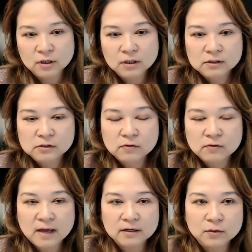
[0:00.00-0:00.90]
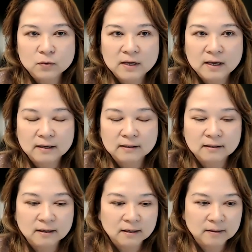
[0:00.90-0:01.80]
so that you can,
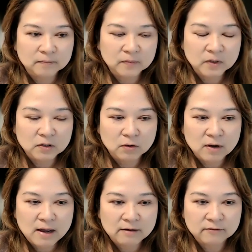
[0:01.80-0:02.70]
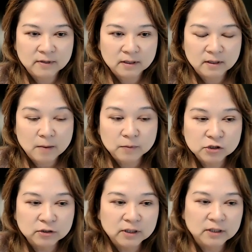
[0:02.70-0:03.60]
have the
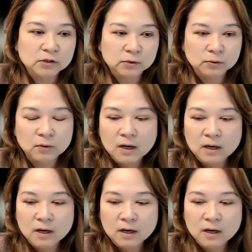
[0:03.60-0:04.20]
opportunity to